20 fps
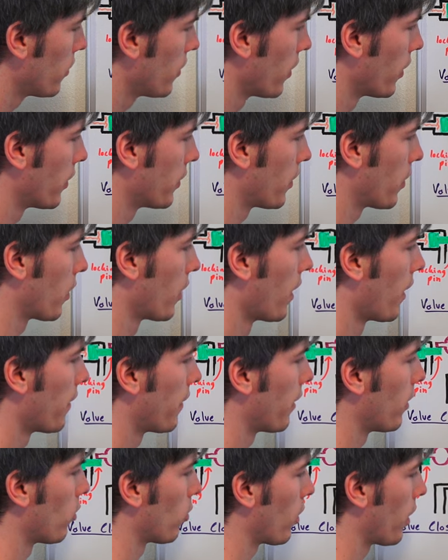cylinder
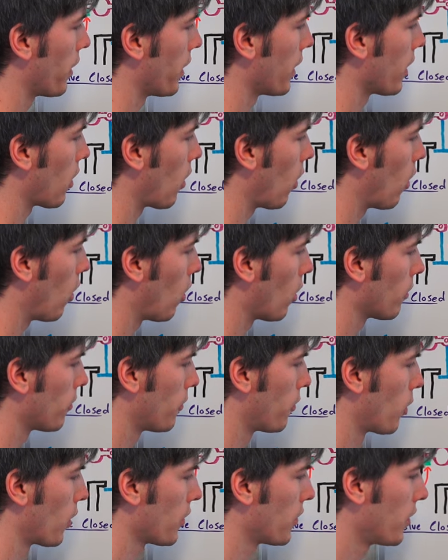than running all
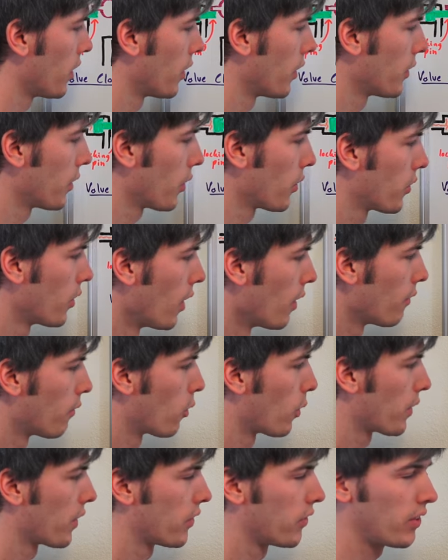four cylinders
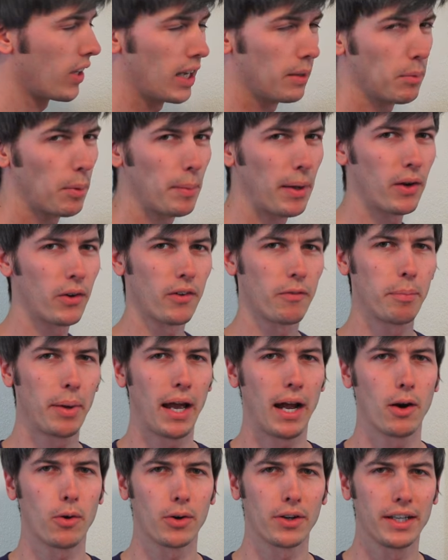for the same amount of
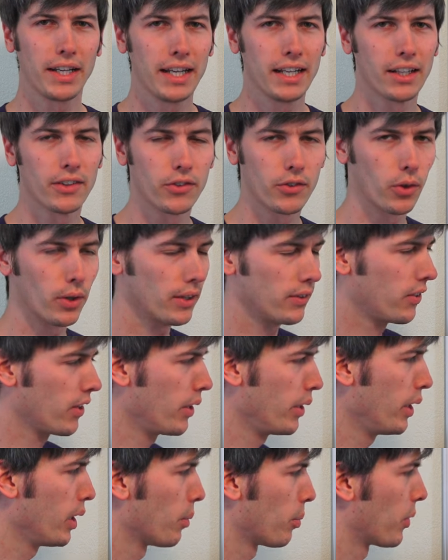power needed? So let's
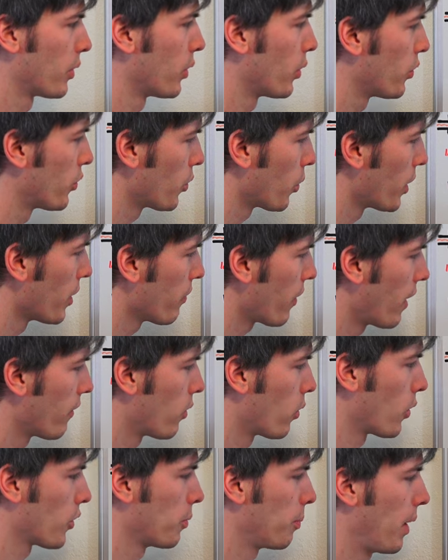say you need to produce
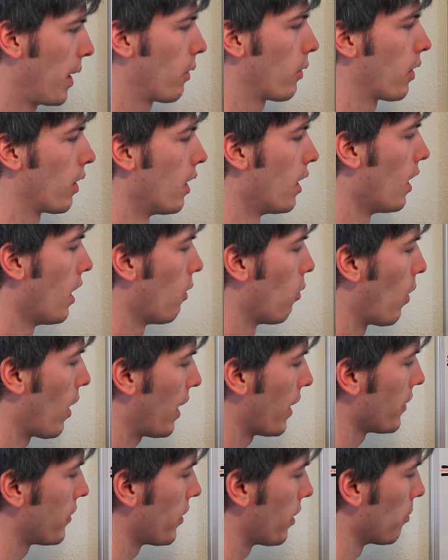25 horsepower.
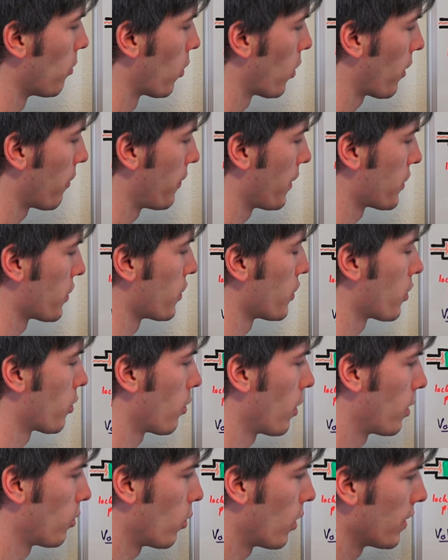Why is it more efficient to
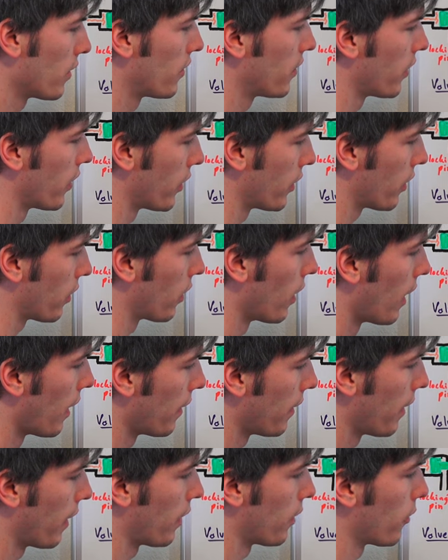run one cylinder
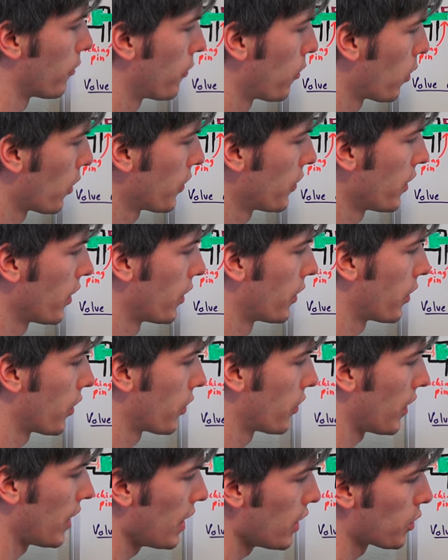than four
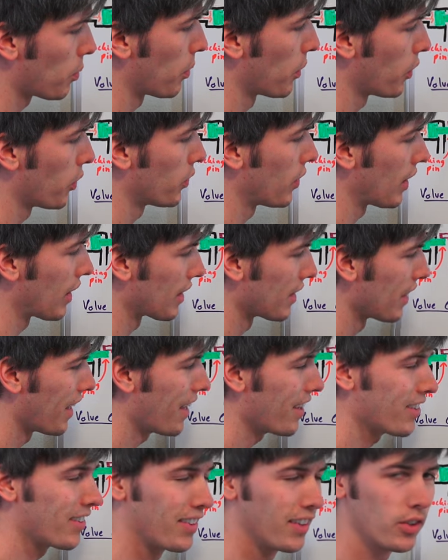cylinders, each producing
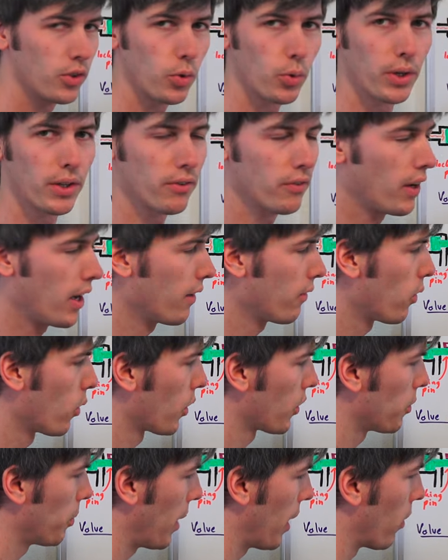less than 25
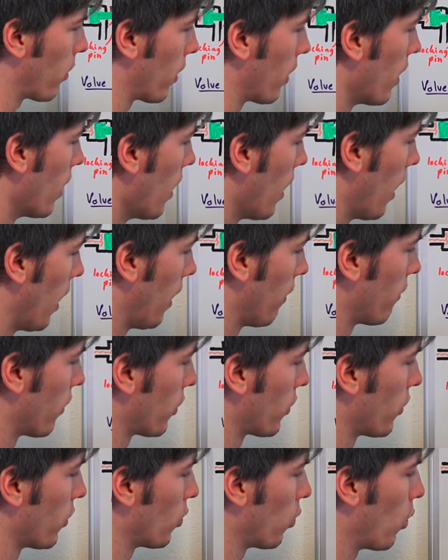horsepower
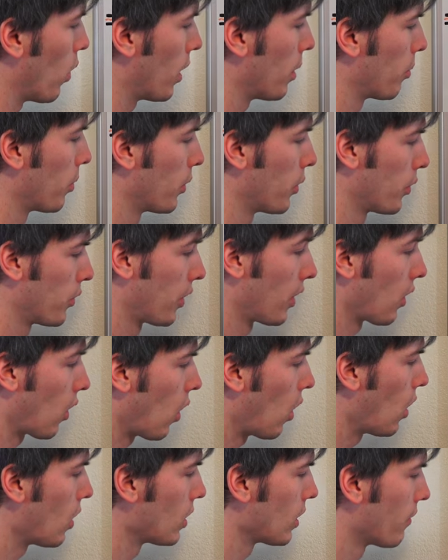versus one producing
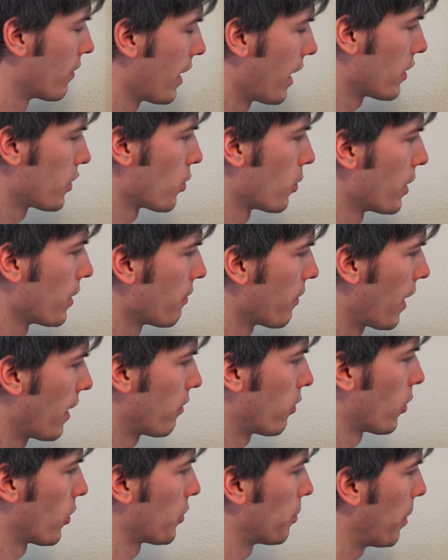all of that
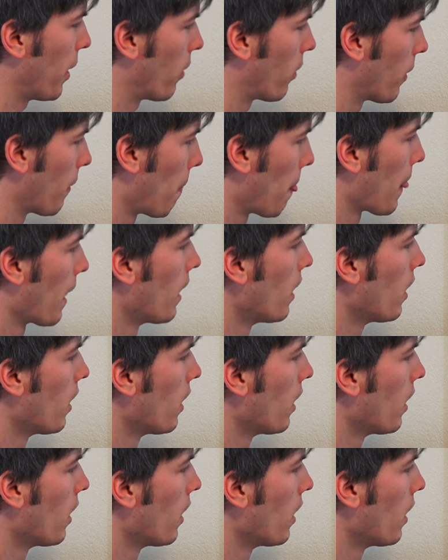25 horsepower?